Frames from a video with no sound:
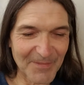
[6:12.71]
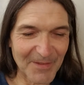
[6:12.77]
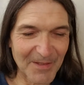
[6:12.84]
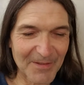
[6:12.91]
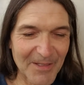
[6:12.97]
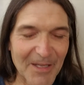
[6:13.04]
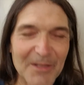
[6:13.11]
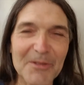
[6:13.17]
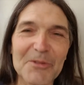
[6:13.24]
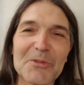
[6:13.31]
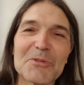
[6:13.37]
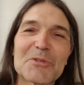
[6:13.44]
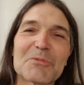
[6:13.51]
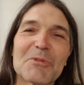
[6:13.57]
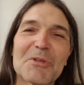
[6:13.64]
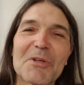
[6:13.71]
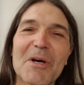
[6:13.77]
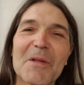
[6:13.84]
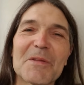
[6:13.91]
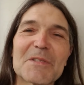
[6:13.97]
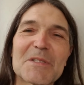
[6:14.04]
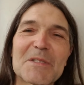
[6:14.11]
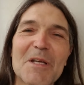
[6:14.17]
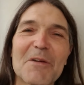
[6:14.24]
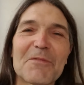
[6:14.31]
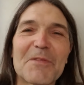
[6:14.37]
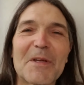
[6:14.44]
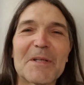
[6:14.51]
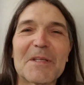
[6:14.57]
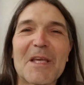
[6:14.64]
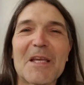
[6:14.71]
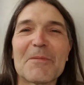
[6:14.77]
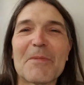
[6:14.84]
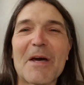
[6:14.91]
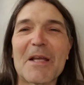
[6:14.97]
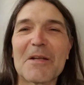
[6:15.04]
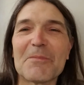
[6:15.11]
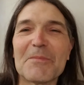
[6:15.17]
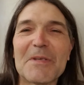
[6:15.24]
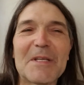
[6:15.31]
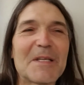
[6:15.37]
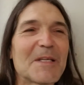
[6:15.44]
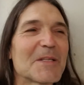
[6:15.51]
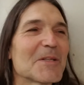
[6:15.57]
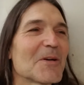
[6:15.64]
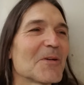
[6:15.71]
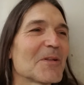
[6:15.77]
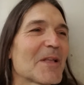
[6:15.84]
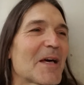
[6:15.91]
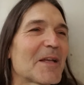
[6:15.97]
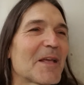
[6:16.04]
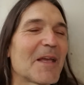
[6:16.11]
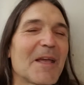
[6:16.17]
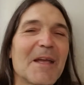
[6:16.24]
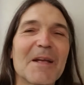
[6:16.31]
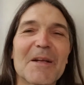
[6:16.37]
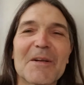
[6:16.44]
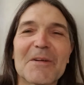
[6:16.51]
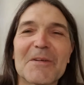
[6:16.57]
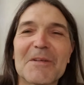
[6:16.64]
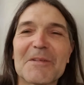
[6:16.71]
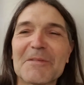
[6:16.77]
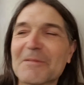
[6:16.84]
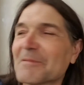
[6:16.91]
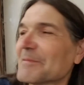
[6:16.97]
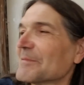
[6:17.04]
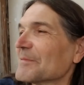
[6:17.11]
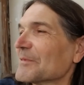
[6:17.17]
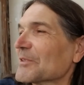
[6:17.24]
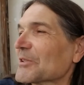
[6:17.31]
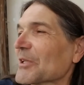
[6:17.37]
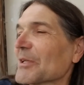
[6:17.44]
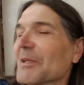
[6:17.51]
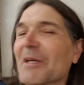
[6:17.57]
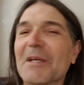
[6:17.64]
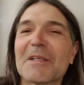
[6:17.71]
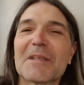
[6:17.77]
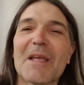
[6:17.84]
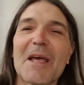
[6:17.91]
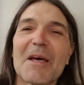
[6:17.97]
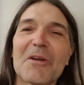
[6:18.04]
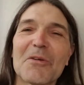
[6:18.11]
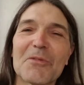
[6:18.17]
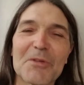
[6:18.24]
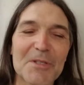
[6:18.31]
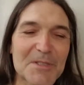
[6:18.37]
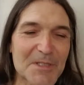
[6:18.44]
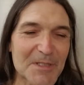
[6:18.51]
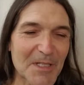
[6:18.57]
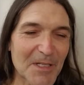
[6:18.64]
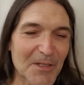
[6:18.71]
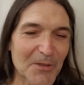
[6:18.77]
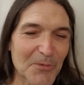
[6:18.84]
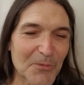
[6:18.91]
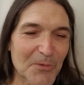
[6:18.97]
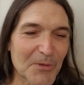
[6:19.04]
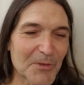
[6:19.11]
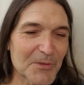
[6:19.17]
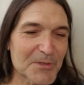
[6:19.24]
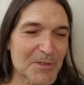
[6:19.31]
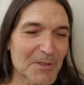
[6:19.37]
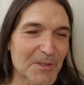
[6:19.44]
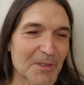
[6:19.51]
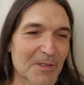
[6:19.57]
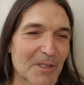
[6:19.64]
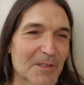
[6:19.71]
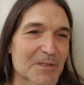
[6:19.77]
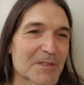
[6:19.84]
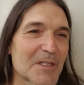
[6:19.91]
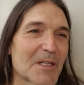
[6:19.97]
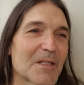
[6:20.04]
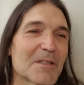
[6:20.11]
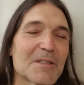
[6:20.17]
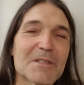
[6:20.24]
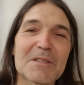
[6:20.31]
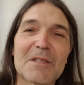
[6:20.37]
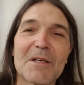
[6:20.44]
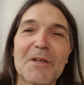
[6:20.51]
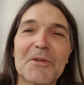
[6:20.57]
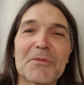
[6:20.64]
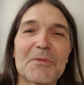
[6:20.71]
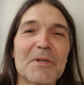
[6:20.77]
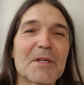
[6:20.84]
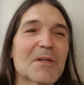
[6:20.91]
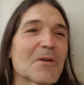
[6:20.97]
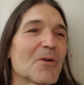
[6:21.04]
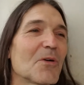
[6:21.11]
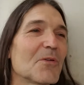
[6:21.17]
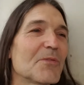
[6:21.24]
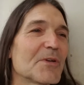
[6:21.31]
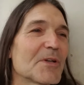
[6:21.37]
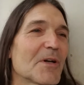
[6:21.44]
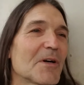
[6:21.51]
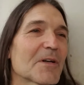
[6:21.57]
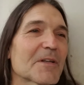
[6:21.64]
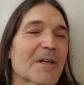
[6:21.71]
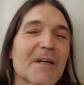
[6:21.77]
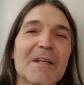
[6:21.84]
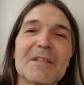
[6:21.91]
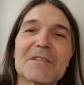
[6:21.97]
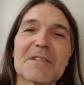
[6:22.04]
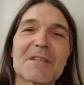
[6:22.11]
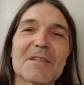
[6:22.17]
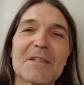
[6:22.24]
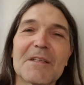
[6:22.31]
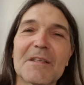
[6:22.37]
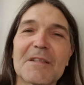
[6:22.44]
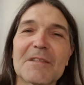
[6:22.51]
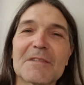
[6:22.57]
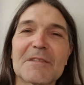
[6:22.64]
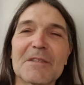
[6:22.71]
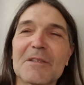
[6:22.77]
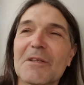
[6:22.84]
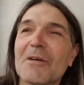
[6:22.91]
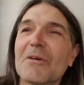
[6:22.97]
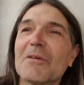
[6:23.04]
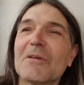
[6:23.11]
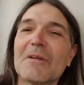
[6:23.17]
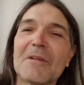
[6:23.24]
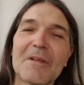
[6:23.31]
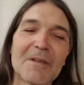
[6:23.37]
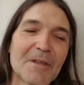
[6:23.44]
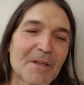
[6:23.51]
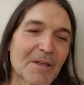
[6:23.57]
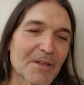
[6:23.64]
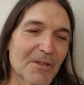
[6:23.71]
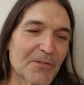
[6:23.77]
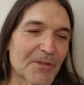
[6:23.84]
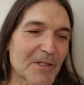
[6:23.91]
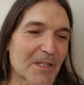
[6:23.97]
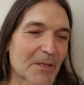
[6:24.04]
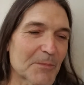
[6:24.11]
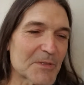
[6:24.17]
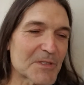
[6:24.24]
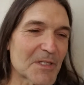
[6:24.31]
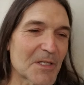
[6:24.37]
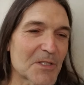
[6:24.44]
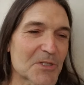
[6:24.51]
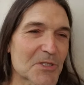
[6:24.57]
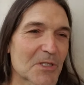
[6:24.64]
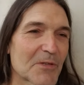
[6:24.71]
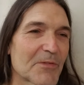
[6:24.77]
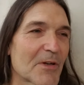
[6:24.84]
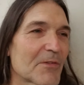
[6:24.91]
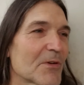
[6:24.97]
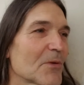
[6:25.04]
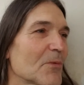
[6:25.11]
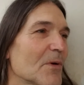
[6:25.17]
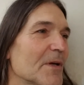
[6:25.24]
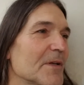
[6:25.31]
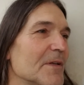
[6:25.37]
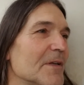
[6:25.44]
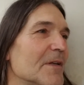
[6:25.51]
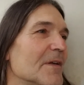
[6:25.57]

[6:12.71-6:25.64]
let loose with all the stuff that came out of me, you know, a lot of anger and shit like that over the state of the world and state of this country, COVID, all kinds of things, you know, the victimization of everyone,